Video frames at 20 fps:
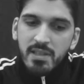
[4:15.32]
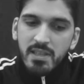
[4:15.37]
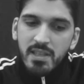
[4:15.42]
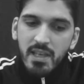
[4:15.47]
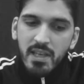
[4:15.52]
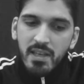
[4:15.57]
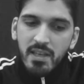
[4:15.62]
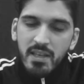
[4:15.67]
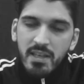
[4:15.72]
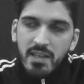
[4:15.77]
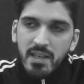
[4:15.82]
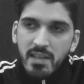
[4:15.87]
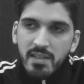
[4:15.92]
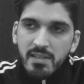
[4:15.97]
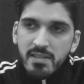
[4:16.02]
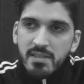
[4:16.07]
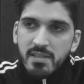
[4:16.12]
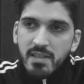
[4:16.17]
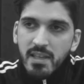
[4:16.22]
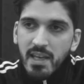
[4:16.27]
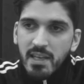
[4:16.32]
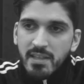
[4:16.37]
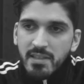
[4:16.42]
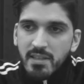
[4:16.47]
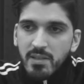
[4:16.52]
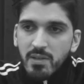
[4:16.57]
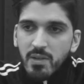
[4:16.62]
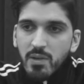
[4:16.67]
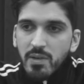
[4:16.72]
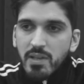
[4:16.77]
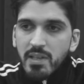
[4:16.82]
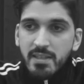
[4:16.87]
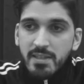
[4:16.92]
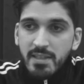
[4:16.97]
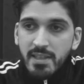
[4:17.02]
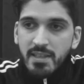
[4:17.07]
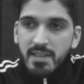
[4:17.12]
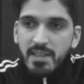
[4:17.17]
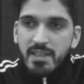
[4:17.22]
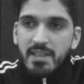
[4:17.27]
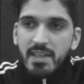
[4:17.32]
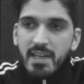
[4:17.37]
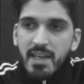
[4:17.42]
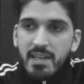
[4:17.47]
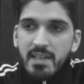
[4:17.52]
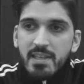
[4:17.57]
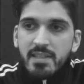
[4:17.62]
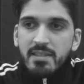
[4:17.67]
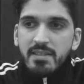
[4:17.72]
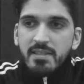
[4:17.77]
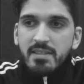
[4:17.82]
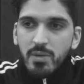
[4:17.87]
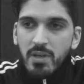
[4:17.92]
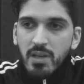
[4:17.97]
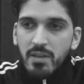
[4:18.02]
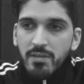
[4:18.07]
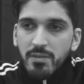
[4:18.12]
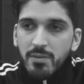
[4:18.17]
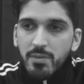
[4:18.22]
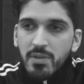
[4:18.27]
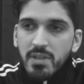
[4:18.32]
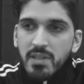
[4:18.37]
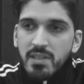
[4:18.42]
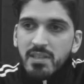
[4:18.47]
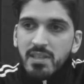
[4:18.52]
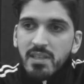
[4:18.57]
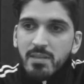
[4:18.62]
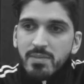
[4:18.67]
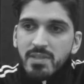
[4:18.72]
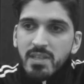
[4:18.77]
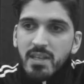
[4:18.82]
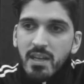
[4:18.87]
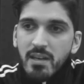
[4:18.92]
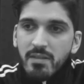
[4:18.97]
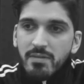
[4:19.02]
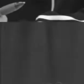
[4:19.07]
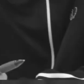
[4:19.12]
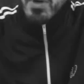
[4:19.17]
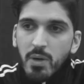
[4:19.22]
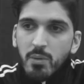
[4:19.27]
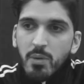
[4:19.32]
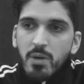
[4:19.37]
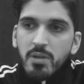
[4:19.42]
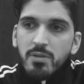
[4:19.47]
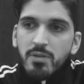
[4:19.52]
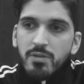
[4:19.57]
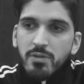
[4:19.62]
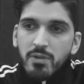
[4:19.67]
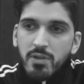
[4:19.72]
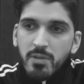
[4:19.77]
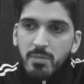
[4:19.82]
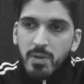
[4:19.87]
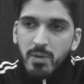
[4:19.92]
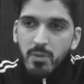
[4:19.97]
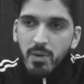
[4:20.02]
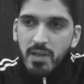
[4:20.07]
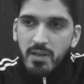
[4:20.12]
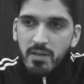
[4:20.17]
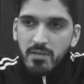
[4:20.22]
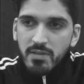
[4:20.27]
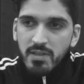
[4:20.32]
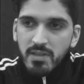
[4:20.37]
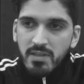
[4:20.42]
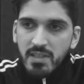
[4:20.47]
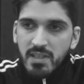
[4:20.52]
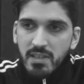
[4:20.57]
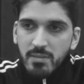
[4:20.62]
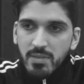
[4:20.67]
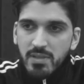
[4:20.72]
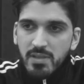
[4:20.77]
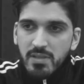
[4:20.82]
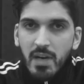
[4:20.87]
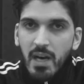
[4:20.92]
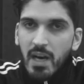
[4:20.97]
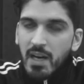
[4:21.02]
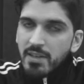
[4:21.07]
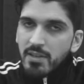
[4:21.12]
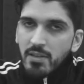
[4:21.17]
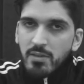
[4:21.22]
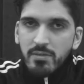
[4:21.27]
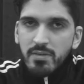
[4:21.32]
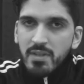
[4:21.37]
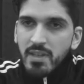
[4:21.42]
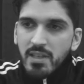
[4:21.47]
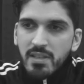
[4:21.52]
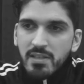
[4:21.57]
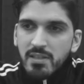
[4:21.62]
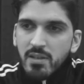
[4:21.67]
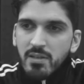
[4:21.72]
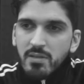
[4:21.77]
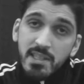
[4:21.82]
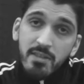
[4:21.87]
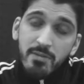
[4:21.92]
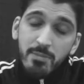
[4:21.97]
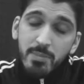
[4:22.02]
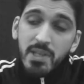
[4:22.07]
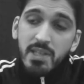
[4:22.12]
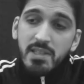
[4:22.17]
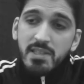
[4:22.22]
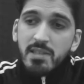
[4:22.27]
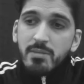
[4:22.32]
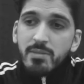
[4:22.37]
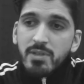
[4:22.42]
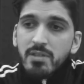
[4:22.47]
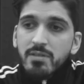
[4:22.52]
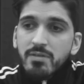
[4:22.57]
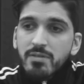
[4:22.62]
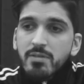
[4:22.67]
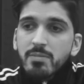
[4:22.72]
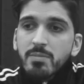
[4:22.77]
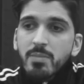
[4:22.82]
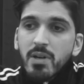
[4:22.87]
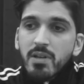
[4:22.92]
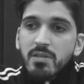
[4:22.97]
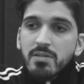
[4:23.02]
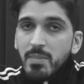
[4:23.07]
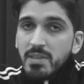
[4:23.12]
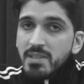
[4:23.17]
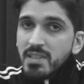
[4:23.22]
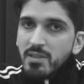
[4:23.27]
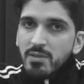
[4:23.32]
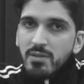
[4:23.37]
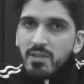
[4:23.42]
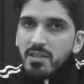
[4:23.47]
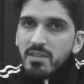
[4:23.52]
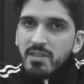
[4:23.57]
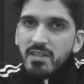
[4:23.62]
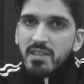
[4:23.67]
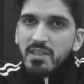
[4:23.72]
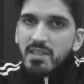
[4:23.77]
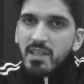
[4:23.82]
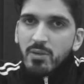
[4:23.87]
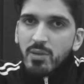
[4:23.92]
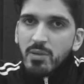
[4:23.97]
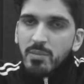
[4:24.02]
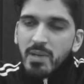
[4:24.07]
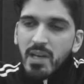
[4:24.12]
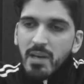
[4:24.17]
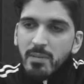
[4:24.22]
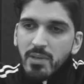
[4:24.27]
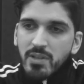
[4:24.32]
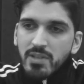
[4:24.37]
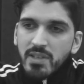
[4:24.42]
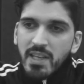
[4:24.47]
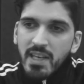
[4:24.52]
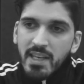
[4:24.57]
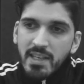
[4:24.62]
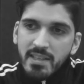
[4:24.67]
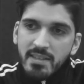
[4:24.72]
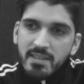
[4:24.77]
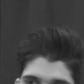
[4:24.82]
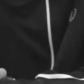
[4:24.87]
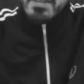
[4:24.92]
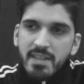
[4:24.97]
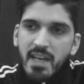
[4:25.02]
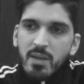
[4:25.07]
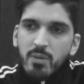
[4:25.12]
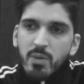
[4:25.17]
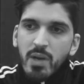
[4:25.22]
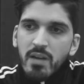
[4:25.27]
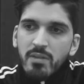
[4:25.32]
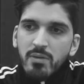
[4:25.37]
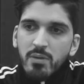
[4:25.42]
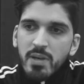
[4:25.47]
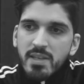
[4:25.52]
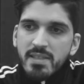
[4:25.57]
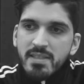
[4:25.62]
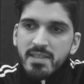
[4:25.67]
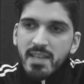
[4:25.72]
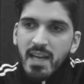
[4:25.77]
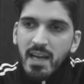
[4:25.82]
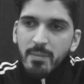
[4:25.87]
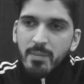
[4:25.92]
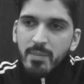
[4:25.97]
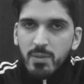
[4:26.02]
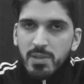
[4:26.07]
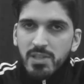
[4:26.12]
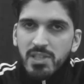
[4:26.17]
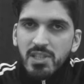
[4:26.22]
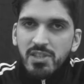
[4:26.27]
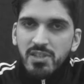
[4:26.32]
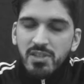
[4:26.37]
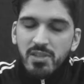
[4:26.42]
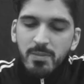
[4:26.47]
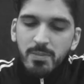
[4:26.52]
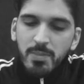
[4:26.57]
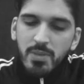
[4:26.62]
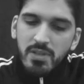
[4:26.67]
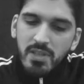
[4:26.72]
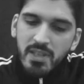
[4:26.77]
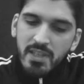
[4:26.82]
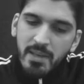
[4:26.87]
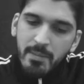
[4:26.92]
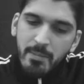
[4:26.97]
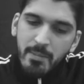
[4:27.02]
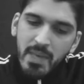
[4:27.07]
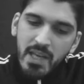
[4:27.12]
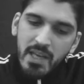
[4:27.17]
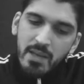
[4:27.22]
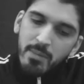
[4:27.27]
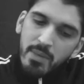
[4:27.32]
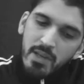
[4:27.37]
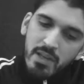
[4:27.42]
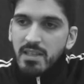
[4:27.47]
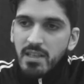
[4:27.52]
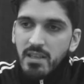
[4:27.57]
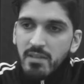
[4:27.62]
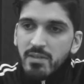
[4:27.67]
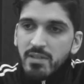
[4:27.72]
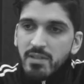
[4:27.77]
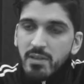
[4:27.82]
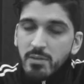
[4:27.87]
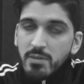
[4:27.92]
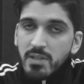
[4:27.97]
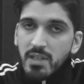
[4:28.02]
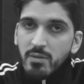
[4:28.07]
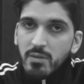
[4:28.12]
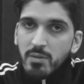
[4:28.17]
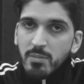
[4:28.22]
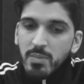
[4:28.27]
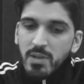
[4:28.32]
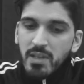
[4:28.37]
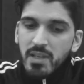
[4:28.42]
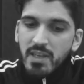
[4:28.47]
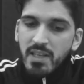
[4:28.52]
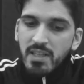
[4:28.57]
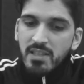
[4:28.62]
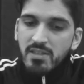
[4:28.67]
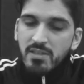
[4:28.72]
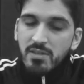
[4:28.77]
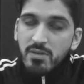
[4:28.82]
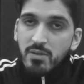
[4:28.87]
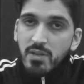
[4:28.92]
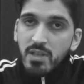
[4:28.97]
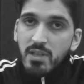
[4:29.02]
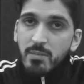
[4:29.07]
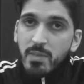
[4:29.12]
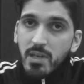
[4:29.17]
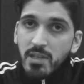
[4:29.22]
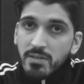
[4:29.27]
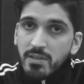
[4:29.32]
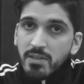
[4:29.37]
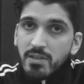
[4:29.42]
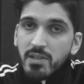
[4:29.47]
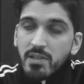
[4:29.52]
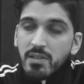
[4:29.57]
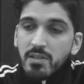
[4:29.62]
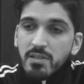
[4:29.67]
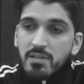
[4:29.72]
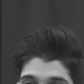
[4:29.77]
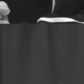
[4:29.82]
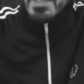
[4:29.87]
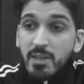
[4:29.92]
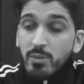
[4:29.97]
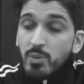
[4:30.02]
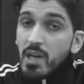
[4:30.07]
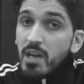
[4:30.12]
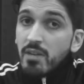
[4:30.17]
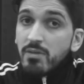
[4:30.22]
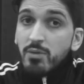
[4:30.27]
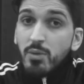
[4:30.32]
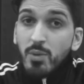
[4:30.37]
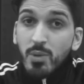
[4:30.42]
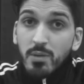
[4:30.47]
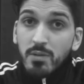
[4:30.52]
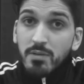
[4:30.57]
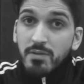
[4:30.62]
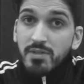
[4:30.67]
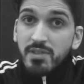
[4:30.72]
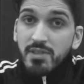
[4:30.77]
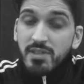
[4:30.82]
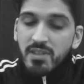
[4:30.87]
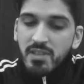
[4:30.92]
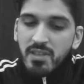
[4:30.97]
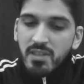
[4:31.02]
in the yes category, and I need 8. We have 3 teams left. Will Watford be one of the teams? I don't think so. They've played some good football, but I do not think they will be among the 8. And then we have West Ham, which I should put at a maybe, even though they would be extreme underdogs. Then we have Wolves.